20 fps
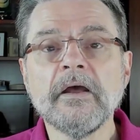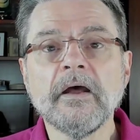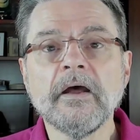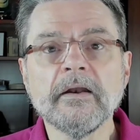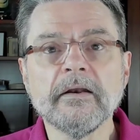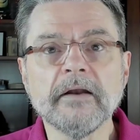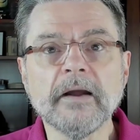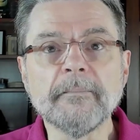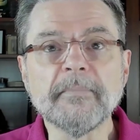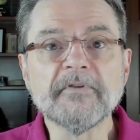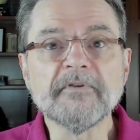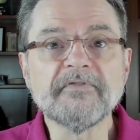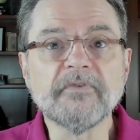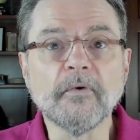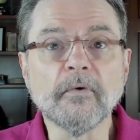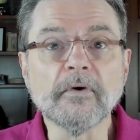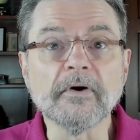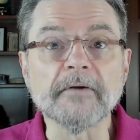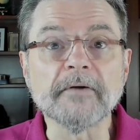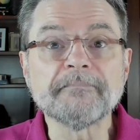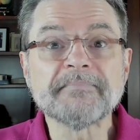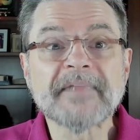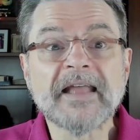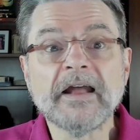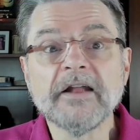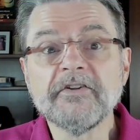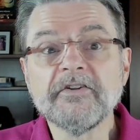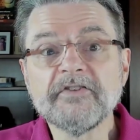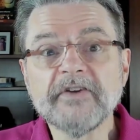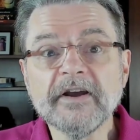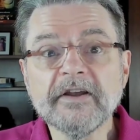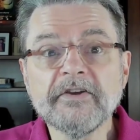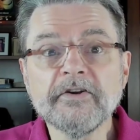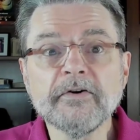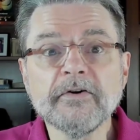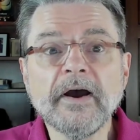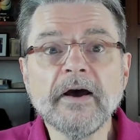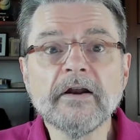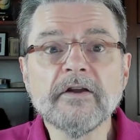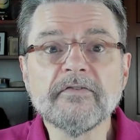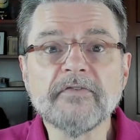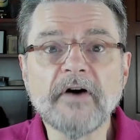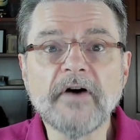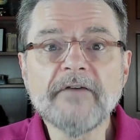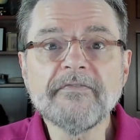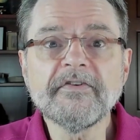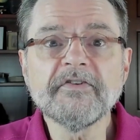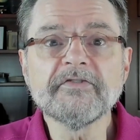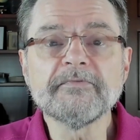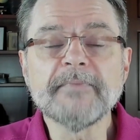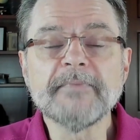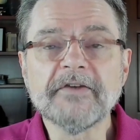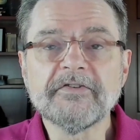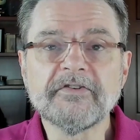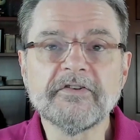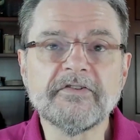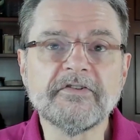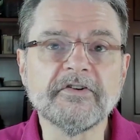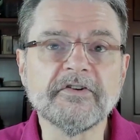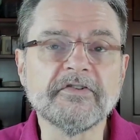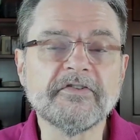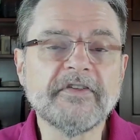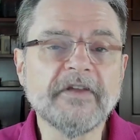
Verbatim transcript: Number four, check your out-of-office messages,